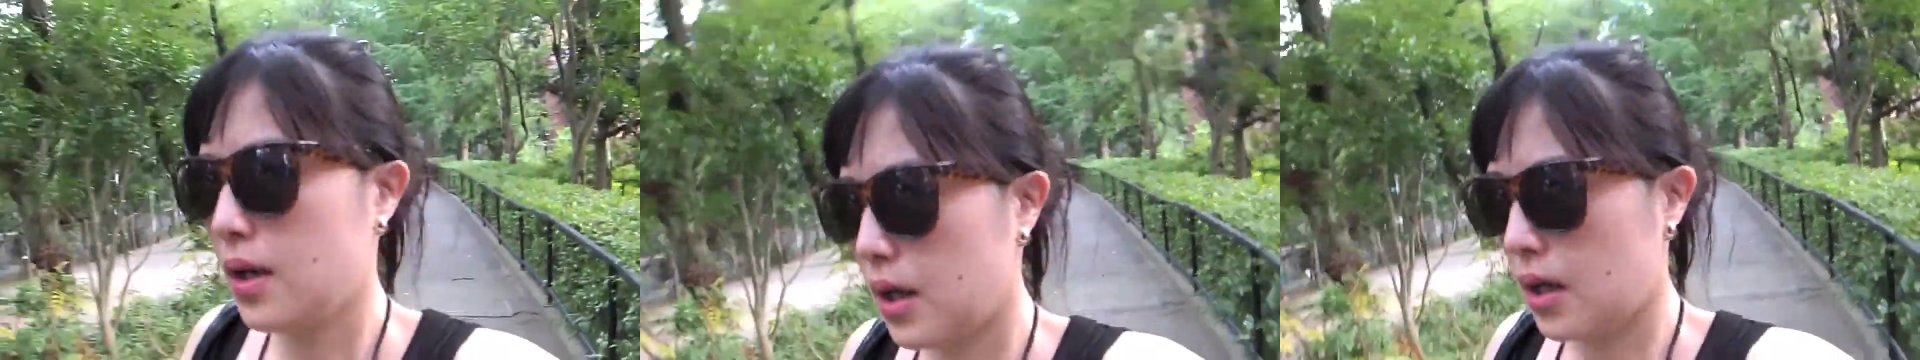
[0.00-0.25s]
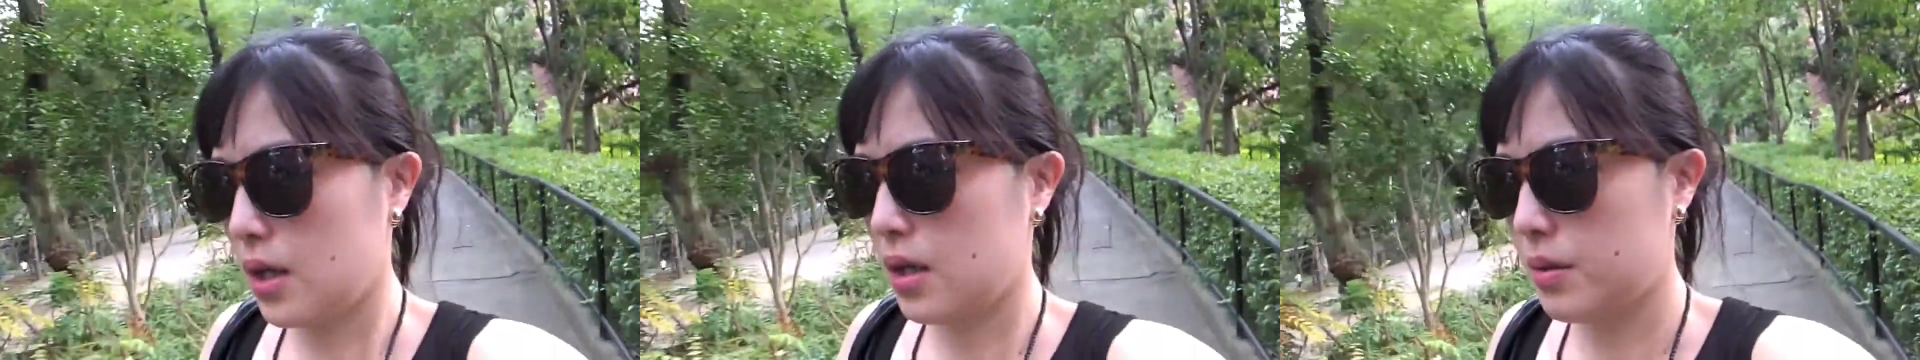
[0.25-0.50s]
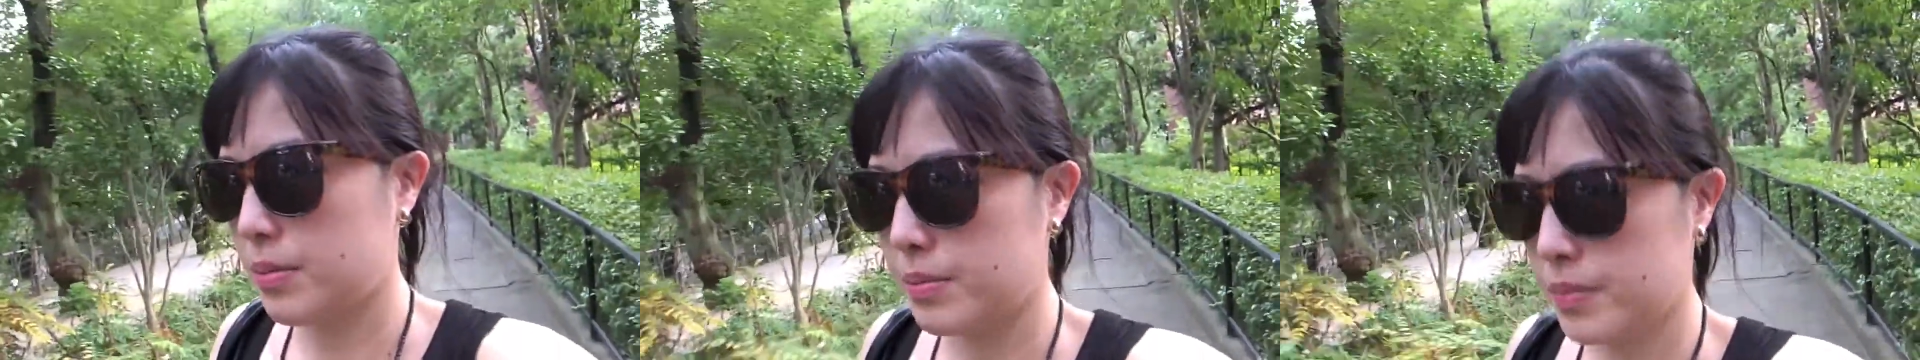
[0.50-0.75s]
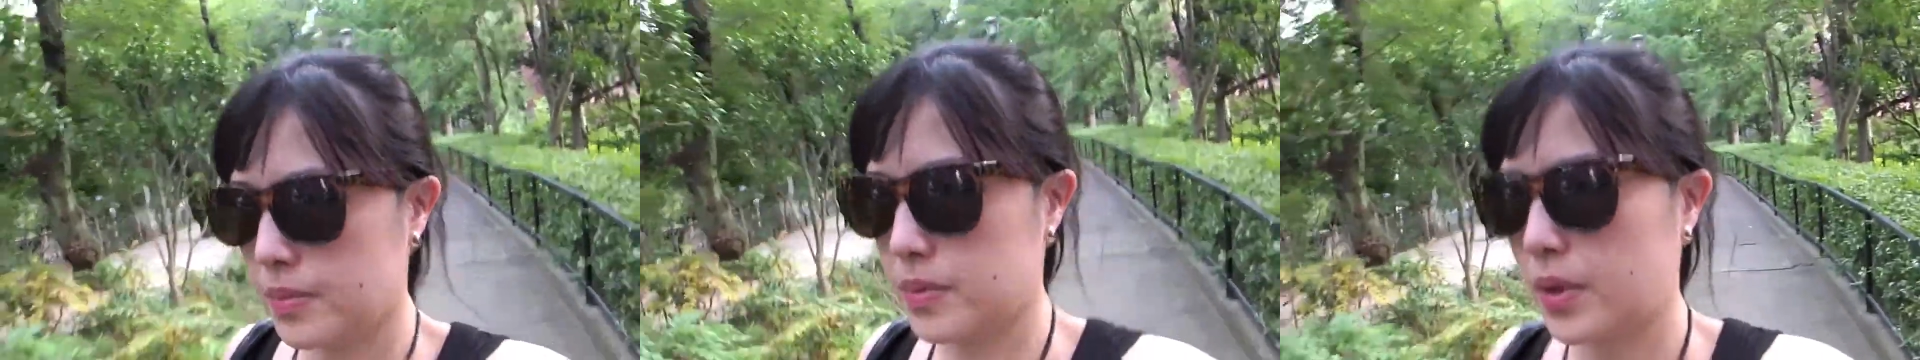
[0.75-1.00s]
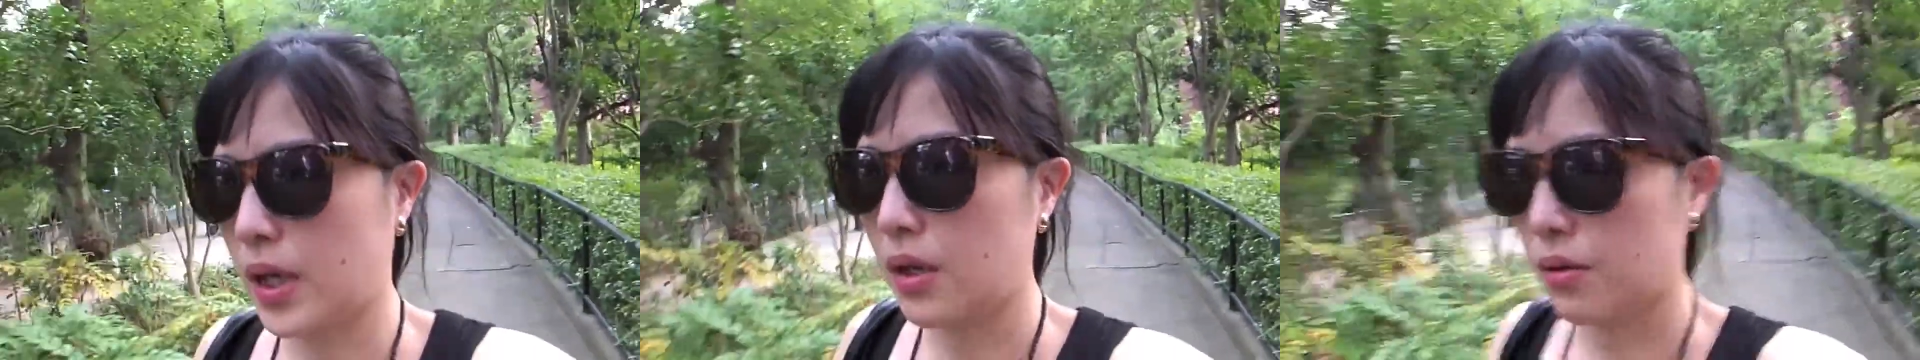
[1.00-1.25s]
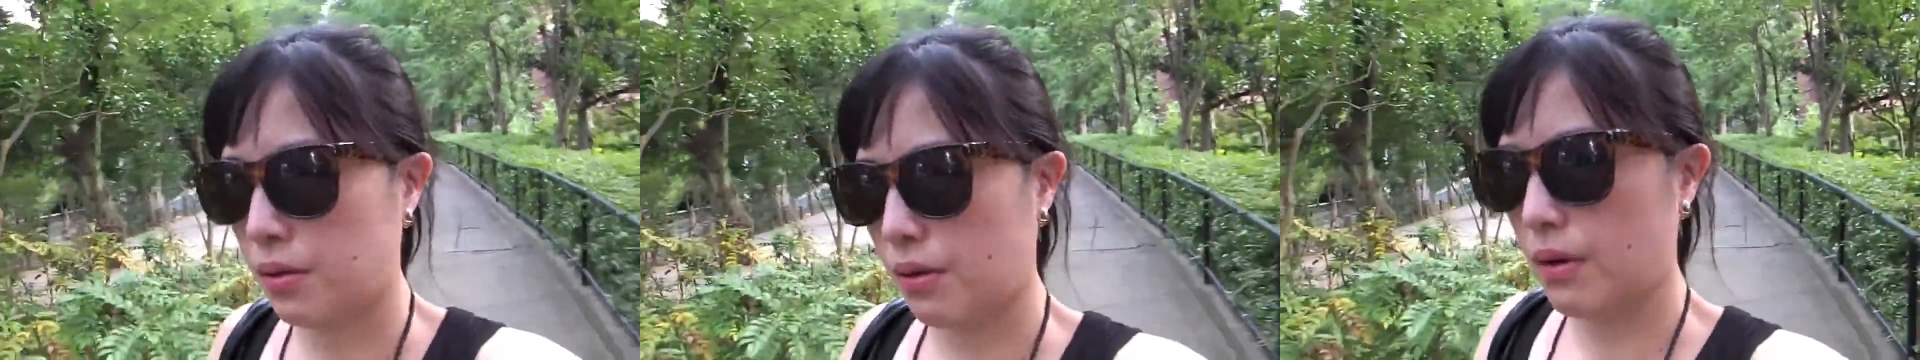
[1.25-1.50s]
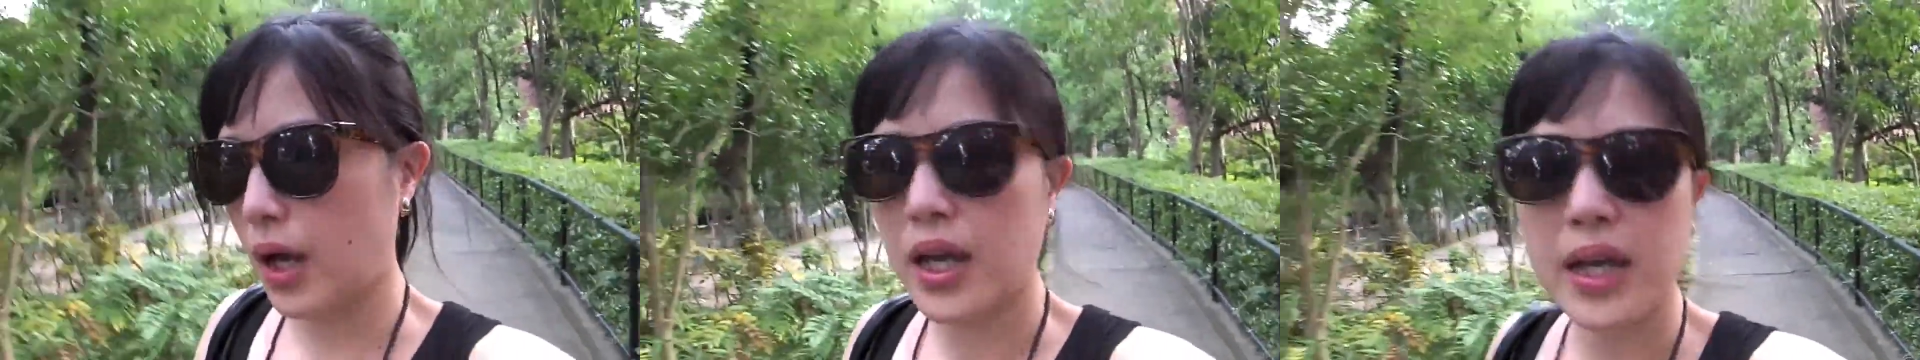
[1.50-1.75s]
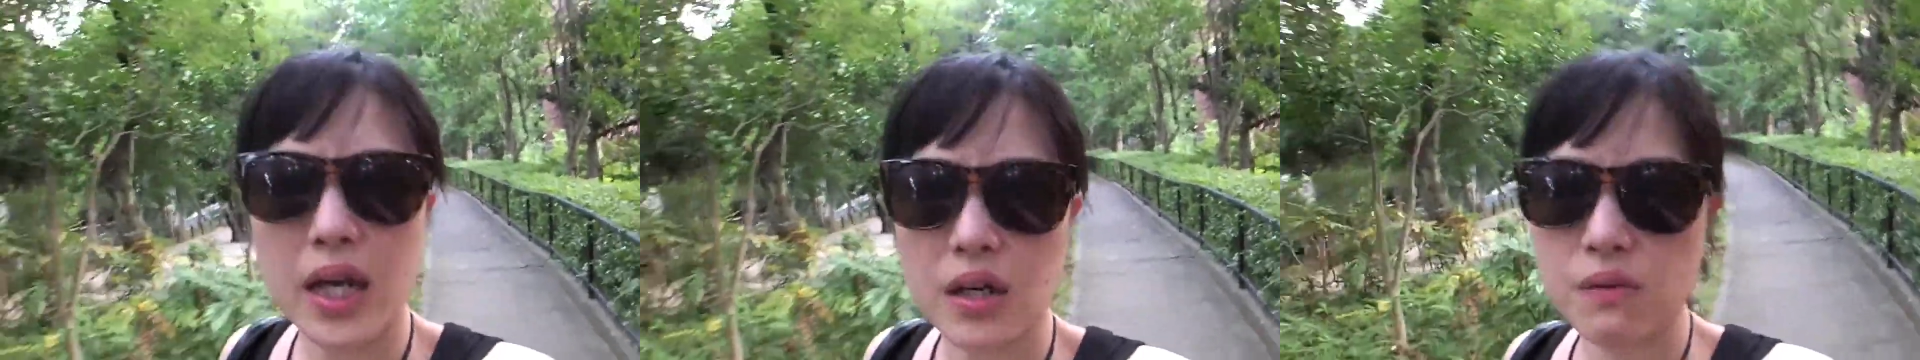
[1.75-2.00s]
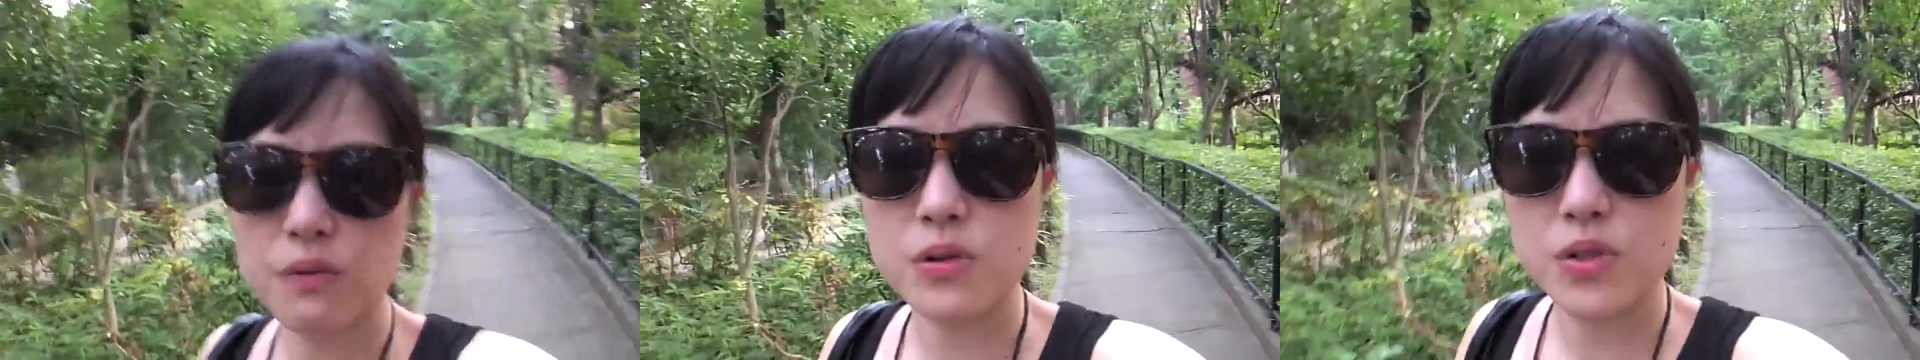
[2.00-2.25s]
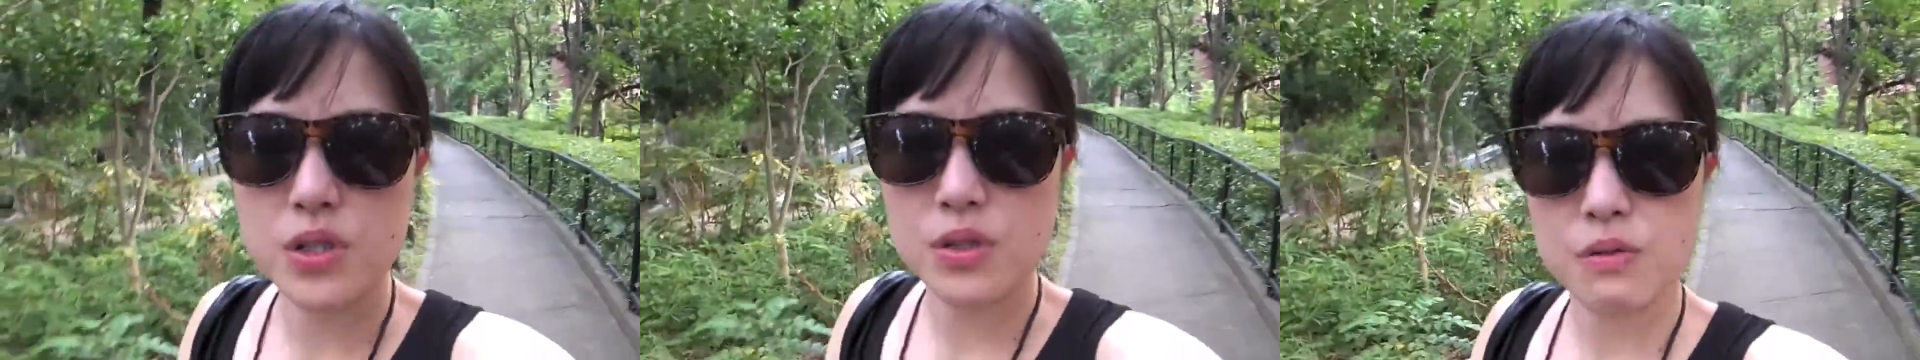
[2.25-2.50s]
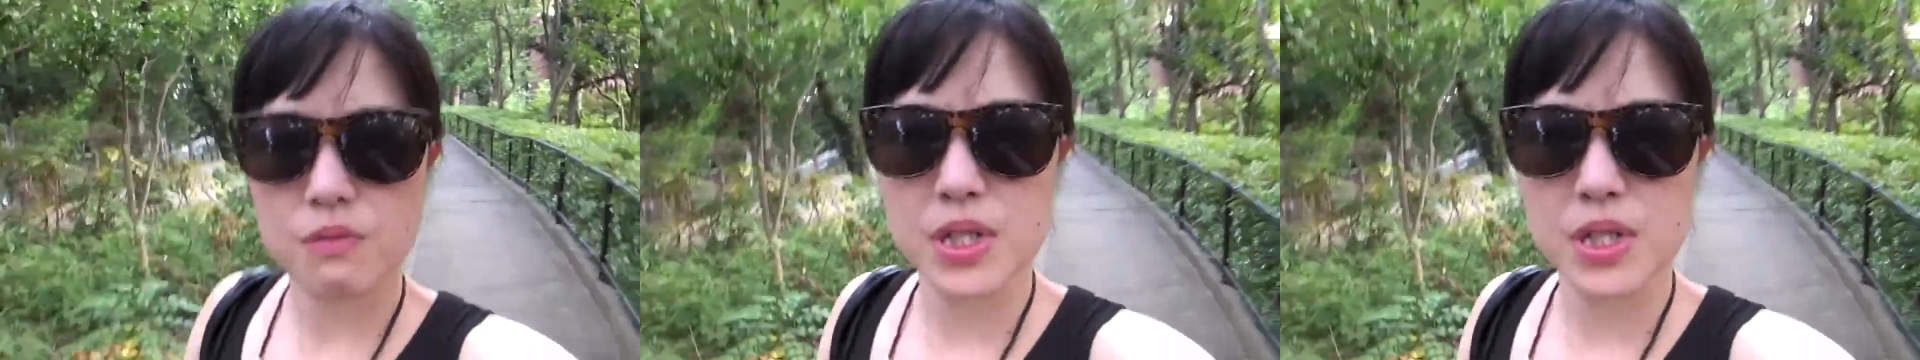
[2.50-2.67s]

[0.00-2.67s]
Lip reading: I don't know. I kind of want to